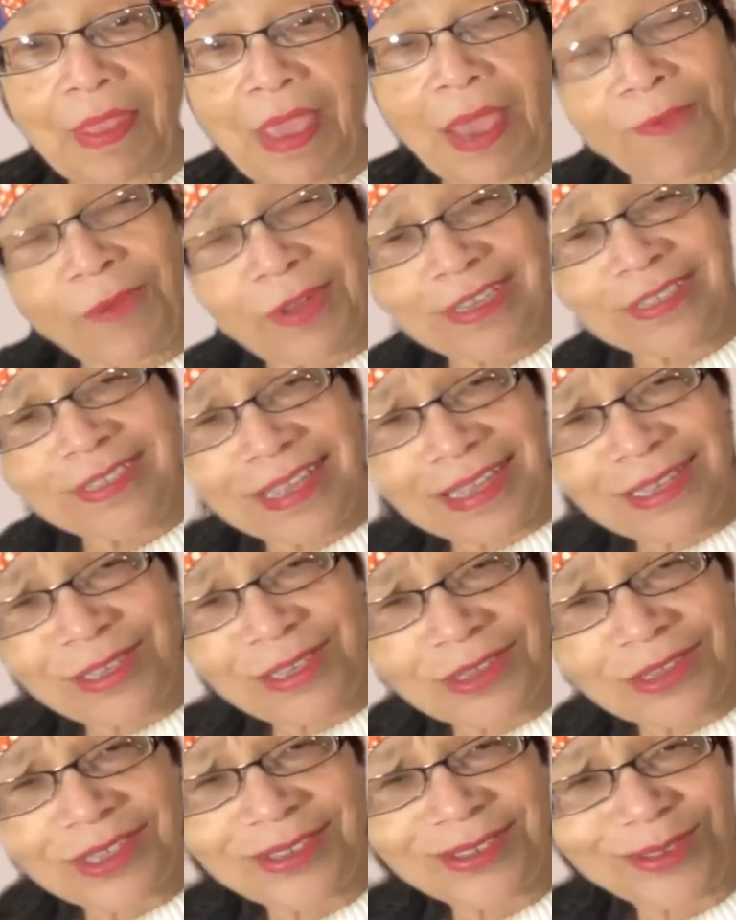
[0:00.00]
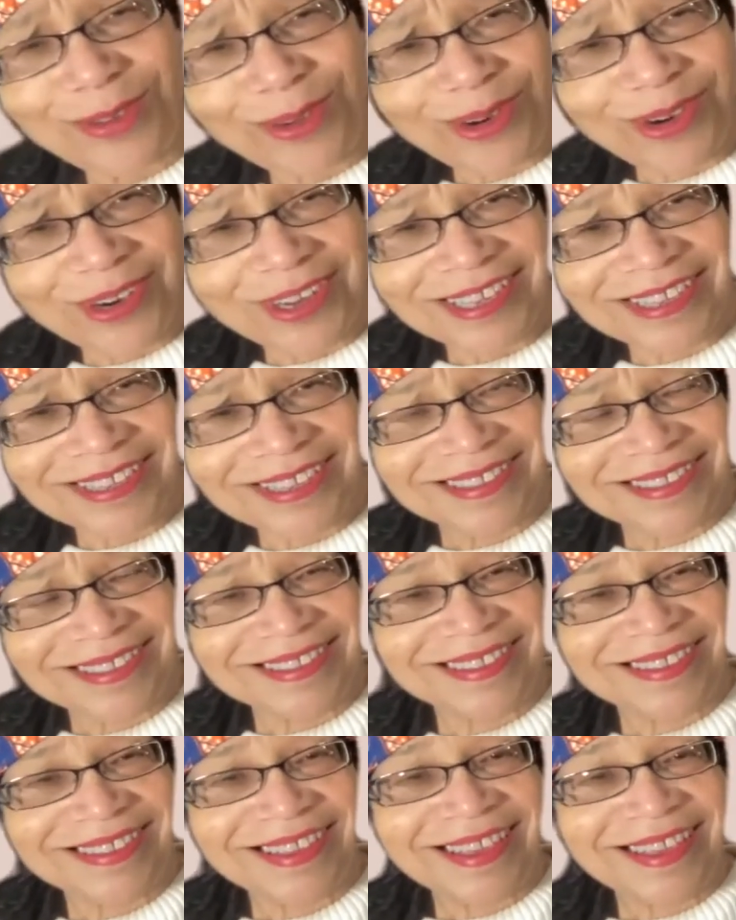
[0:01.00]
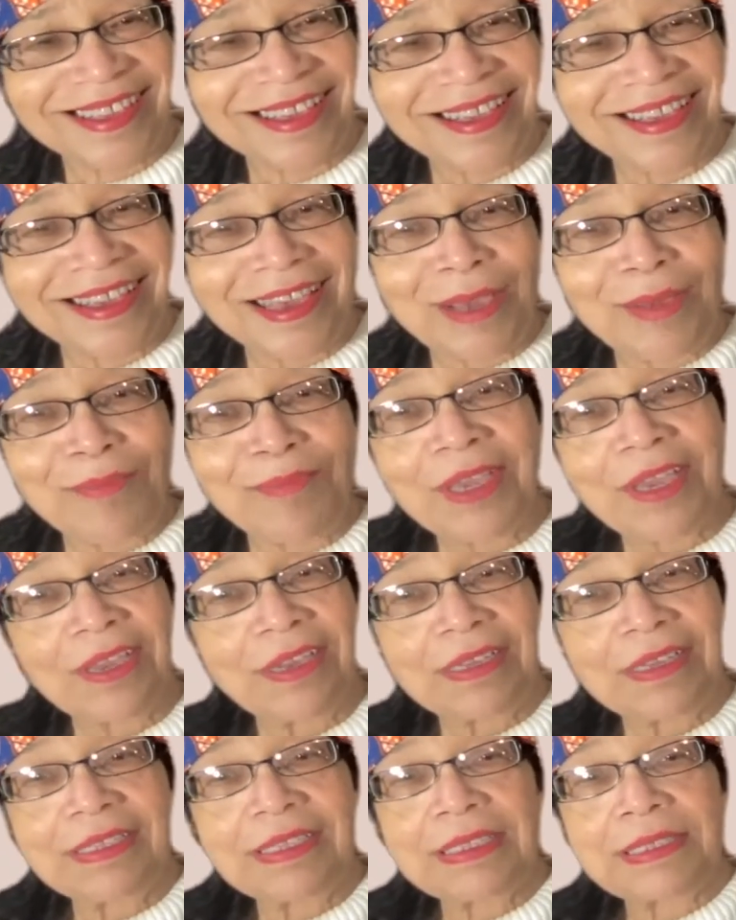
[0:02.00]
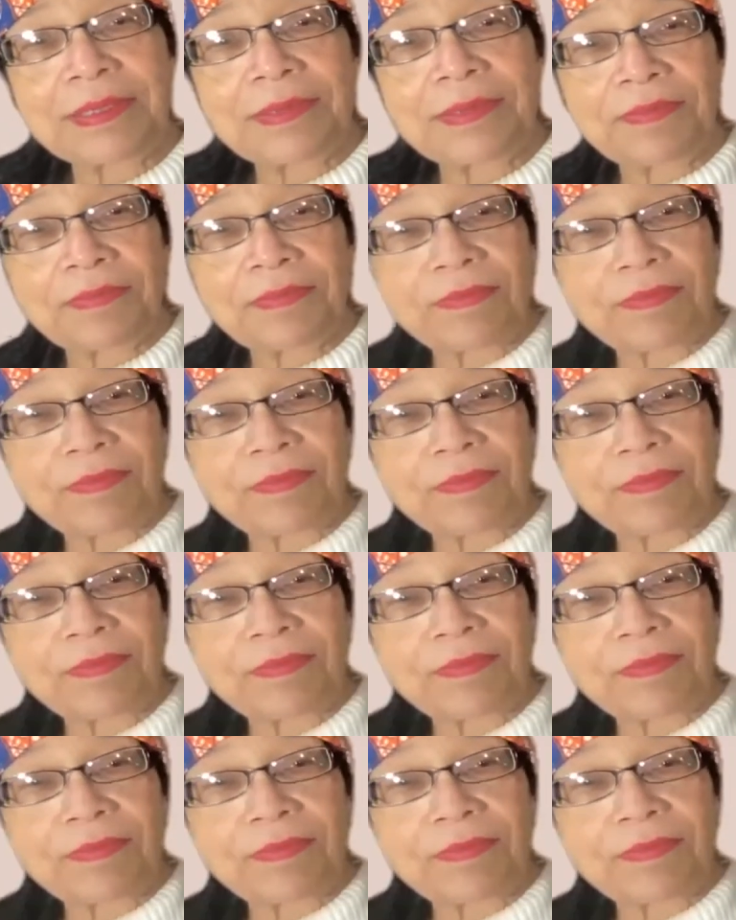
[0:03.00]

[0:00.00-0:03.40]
I want to tell you a story because